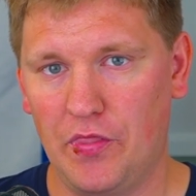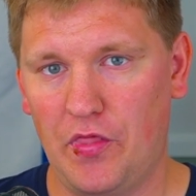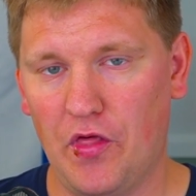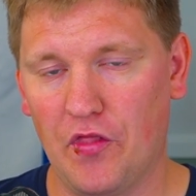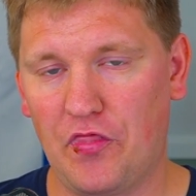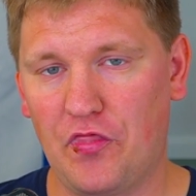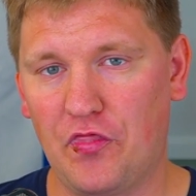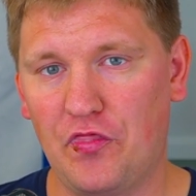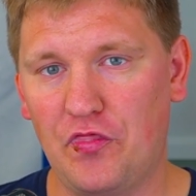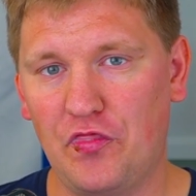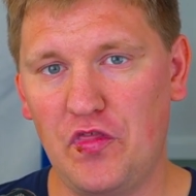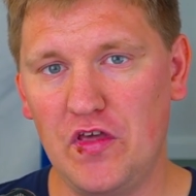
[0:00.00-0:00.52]

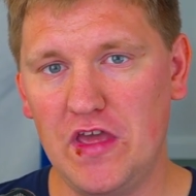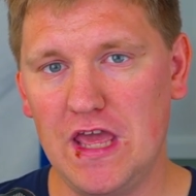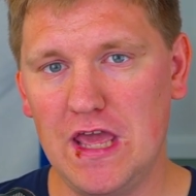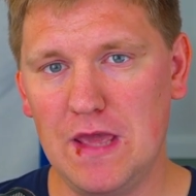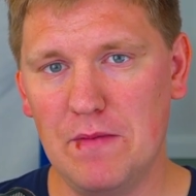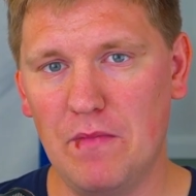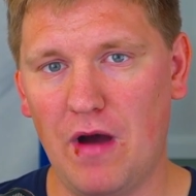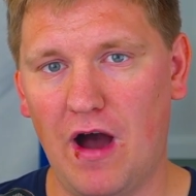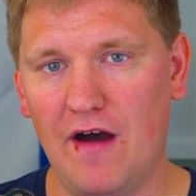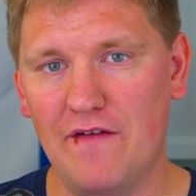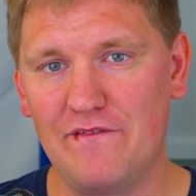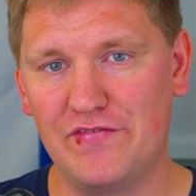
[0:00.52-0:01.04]
The
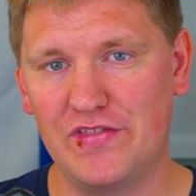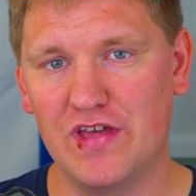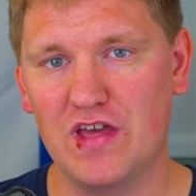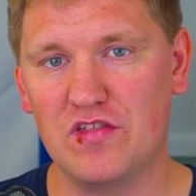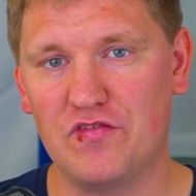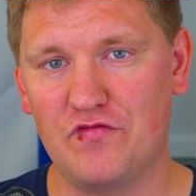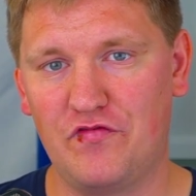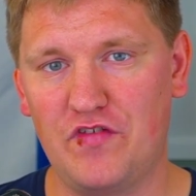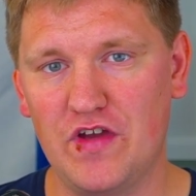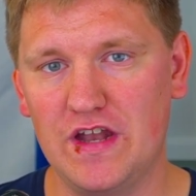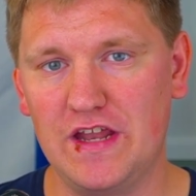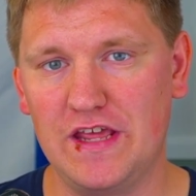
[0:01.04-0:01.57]
theme of
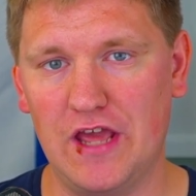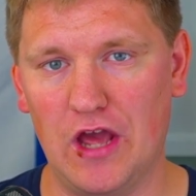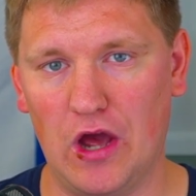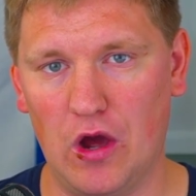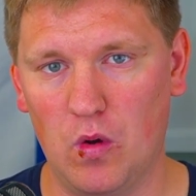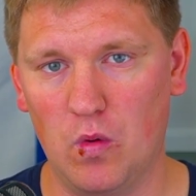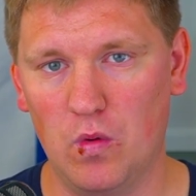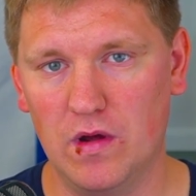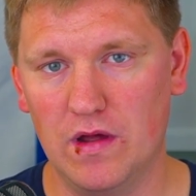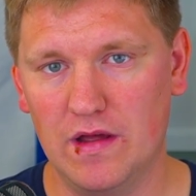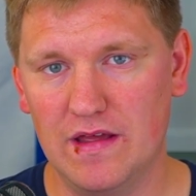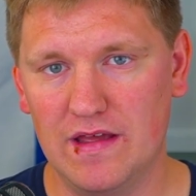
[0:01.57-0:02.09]
this
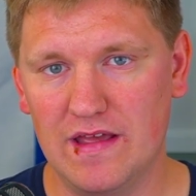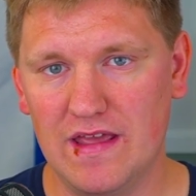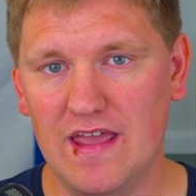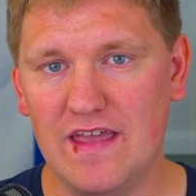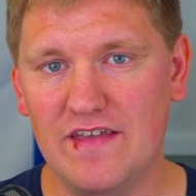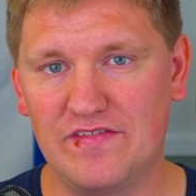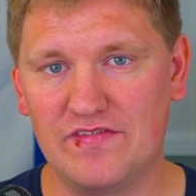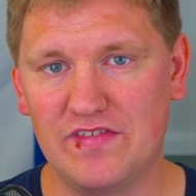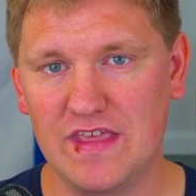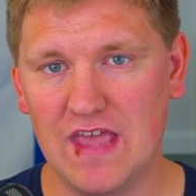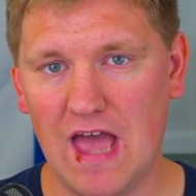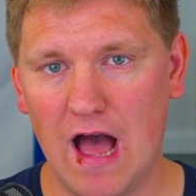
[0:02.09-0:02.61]
video
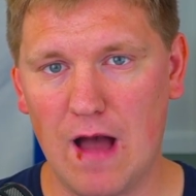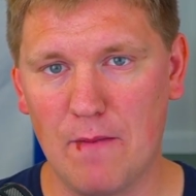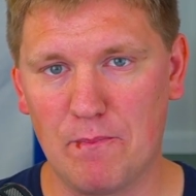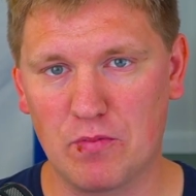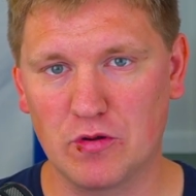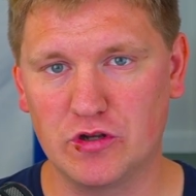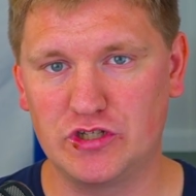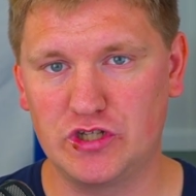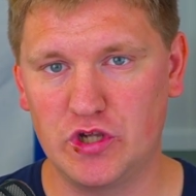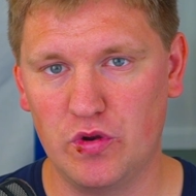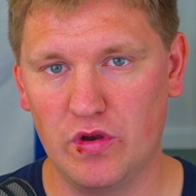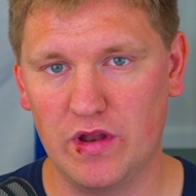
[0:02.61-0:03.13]
is the
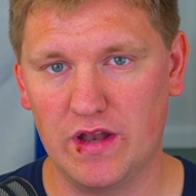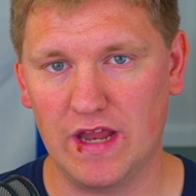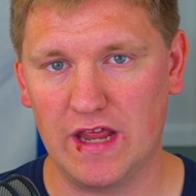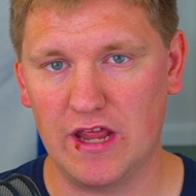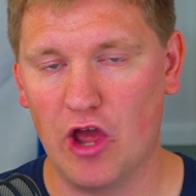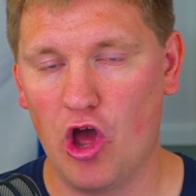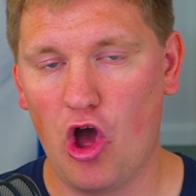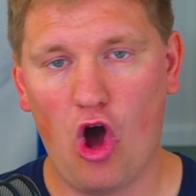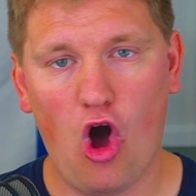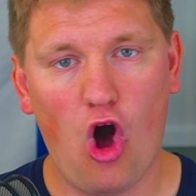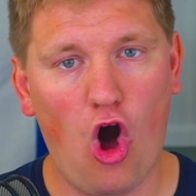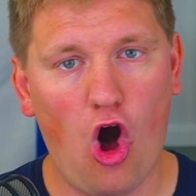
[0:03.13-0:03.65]

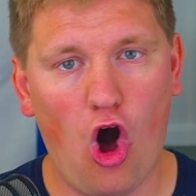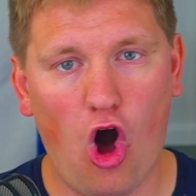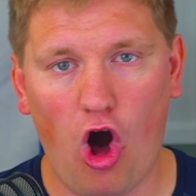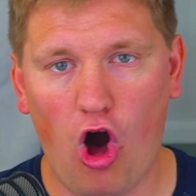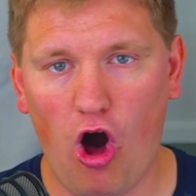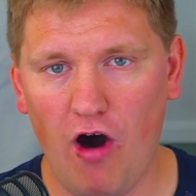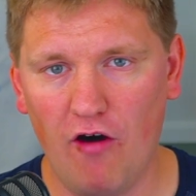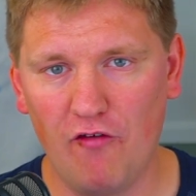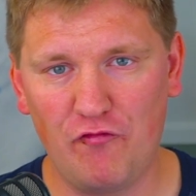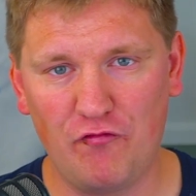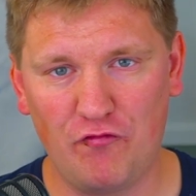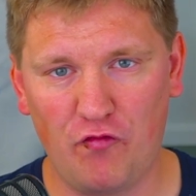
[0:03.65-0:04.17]
opportunity.
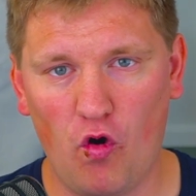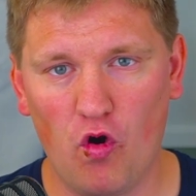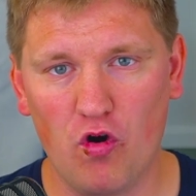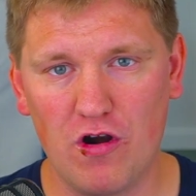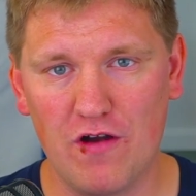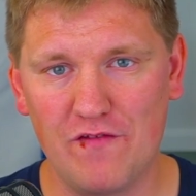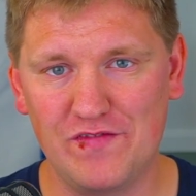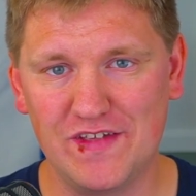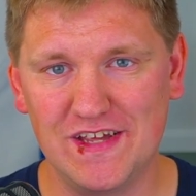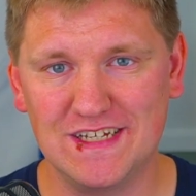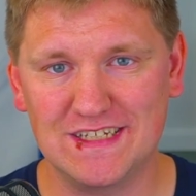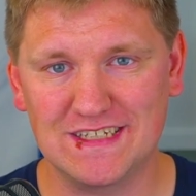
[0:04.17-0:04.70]
All
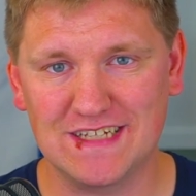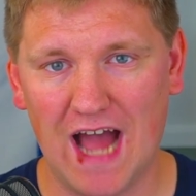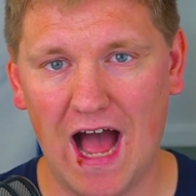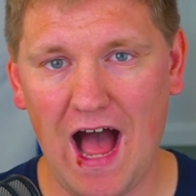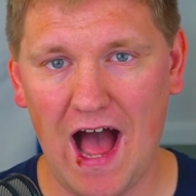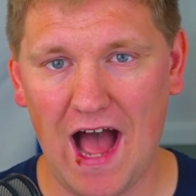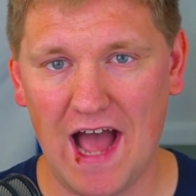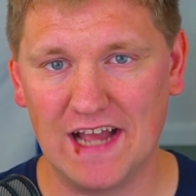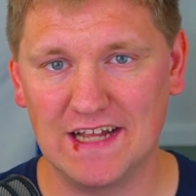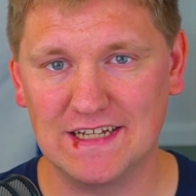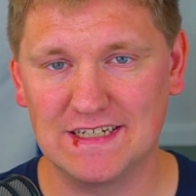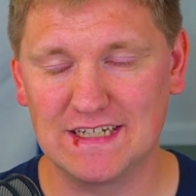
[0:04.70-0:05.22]
four of these
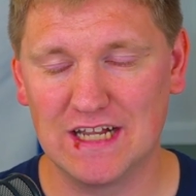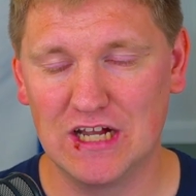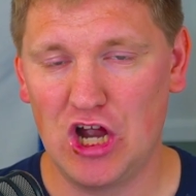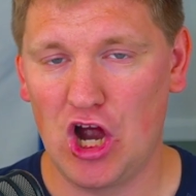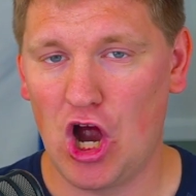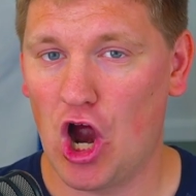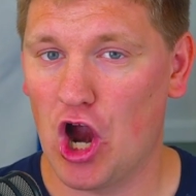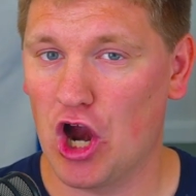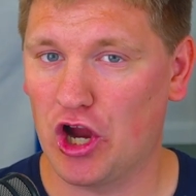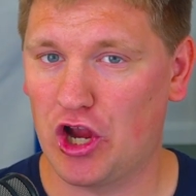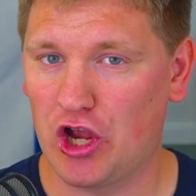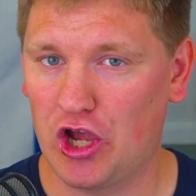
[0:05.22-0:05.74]
guys
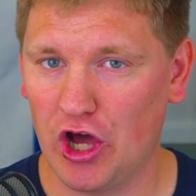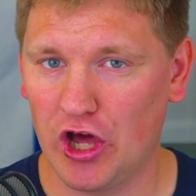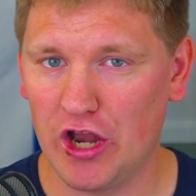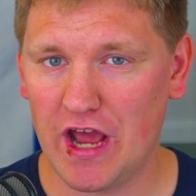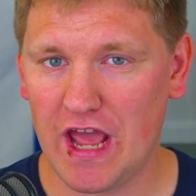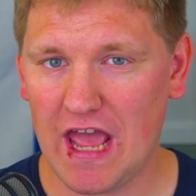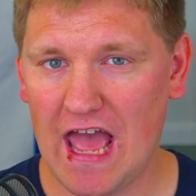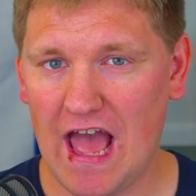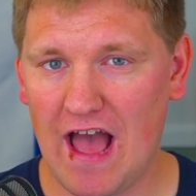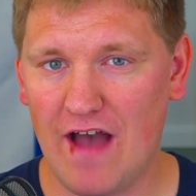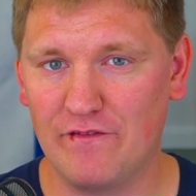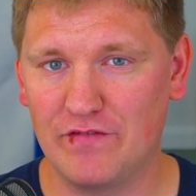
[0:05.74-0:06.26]
are
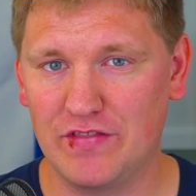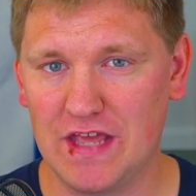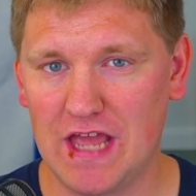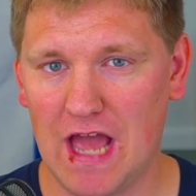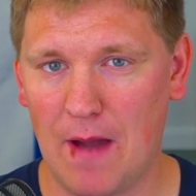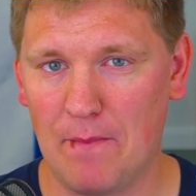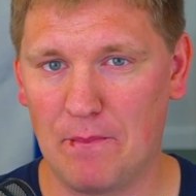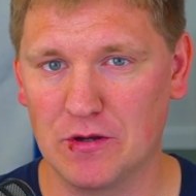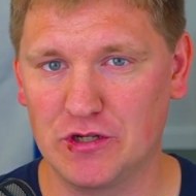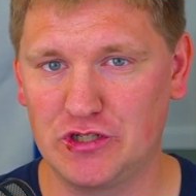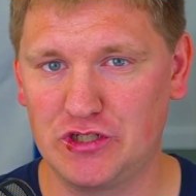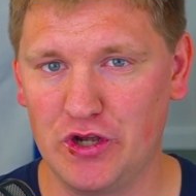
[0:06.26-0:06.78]
going to have
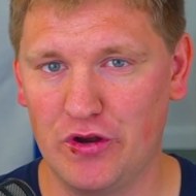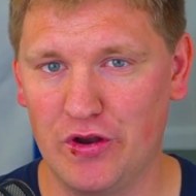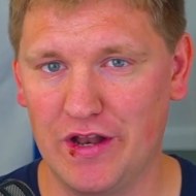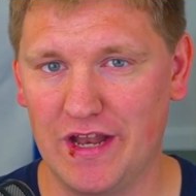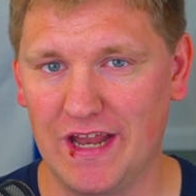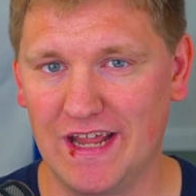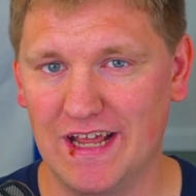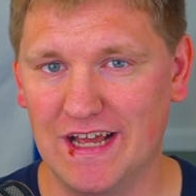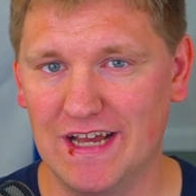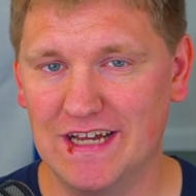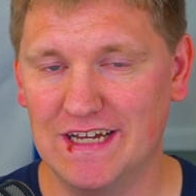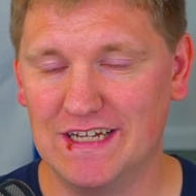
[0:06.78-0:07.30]
the
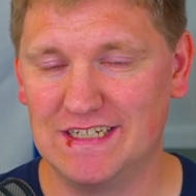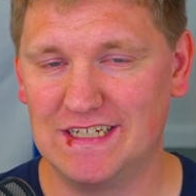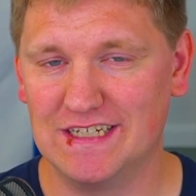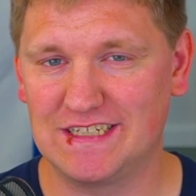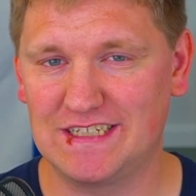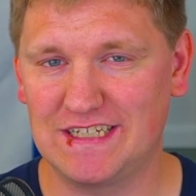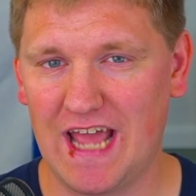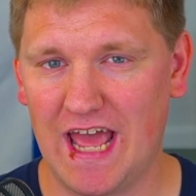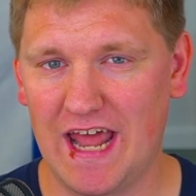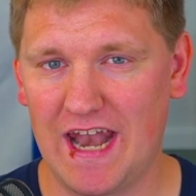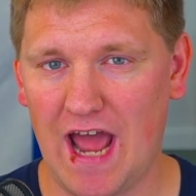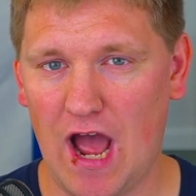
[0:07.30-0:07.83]
opportunity
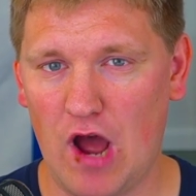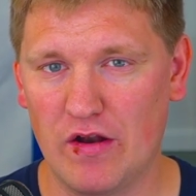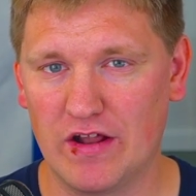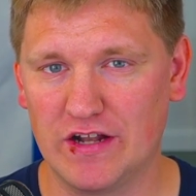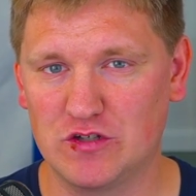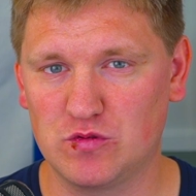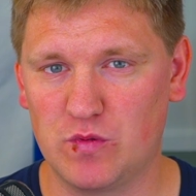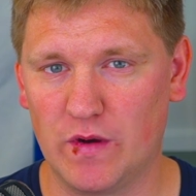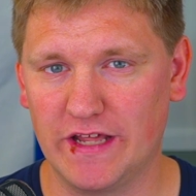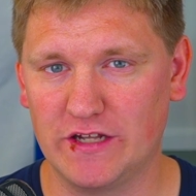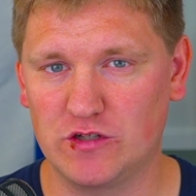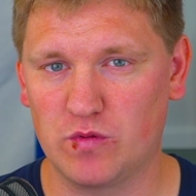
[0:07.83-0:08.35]
to stand out
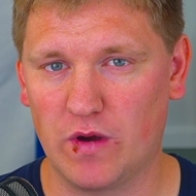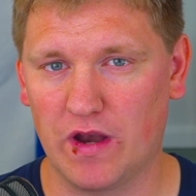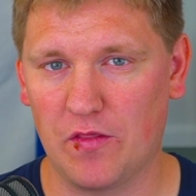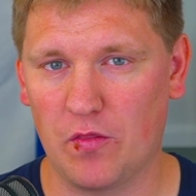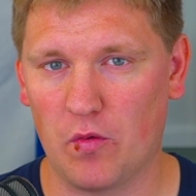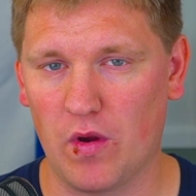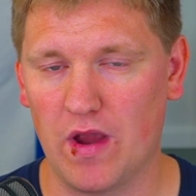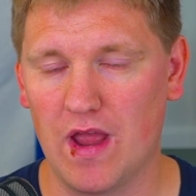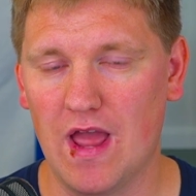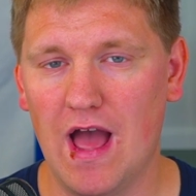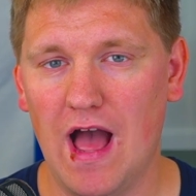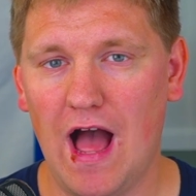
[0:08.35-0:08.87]
in
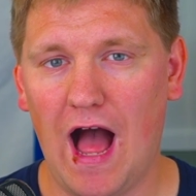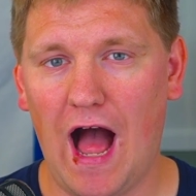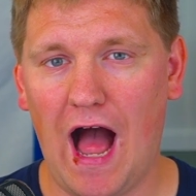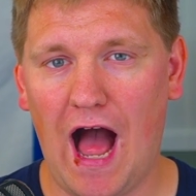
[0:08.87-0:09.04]
2023.